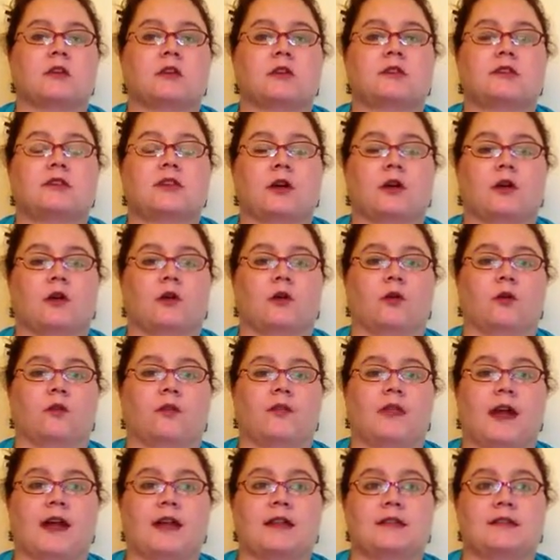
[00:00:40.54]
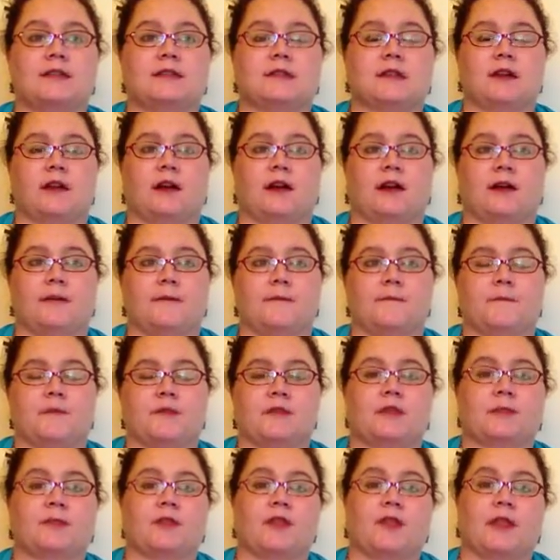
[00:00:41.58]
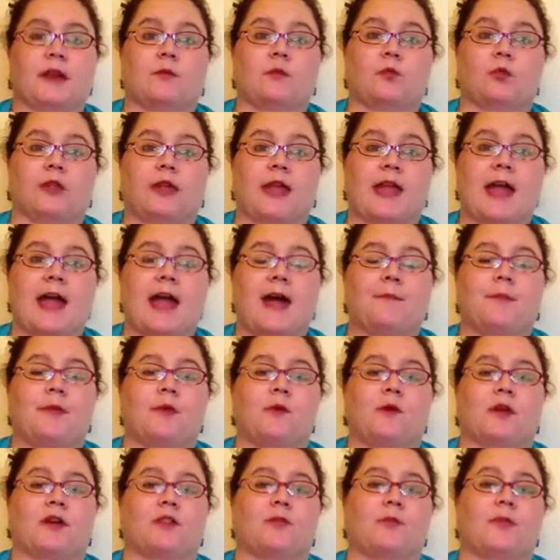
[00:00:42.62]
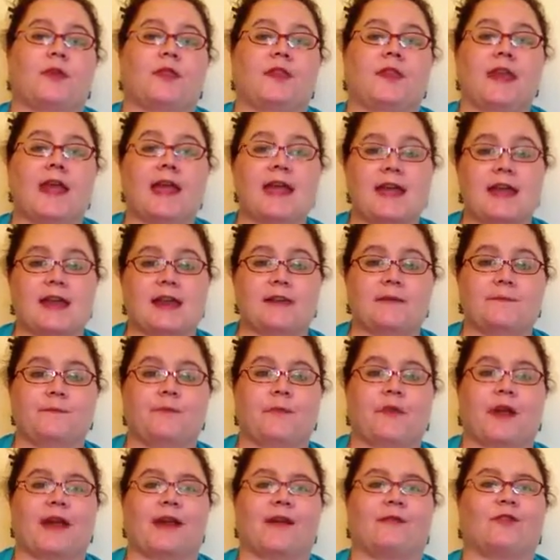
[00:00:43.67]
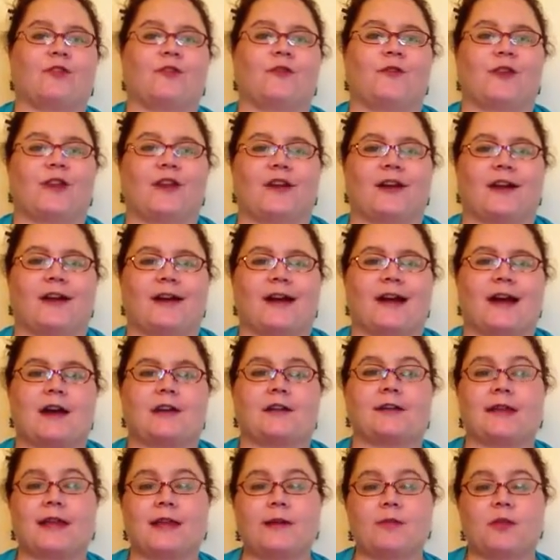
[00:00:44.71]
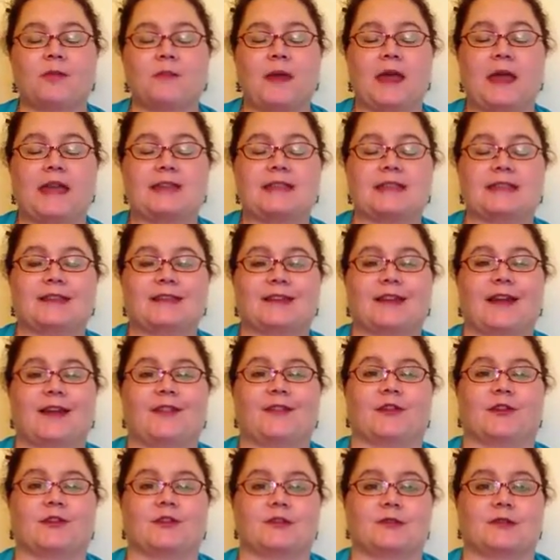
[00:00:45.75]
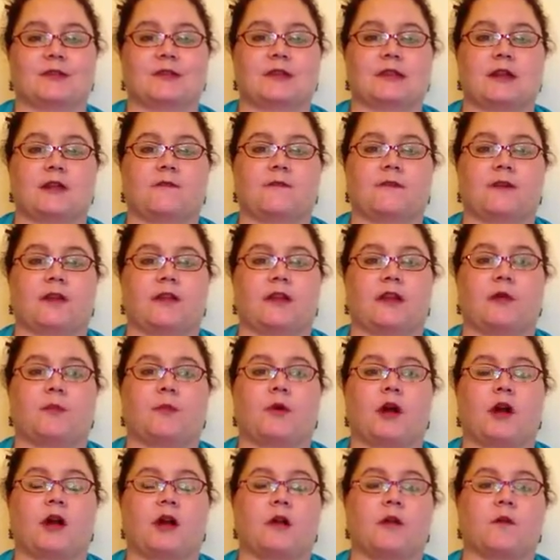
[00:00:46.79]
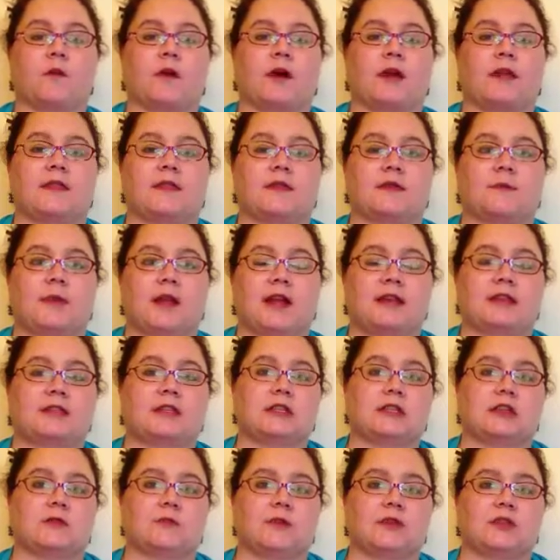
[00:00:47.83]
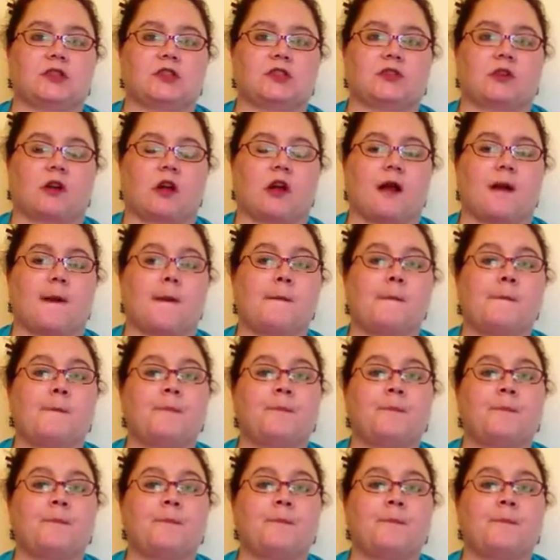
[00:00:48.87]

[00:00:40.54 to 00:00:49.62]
So that's something that I'm really happy with, but then I have to figure out how to keep the painting together so it's not falling apart. You want the painting to be strong.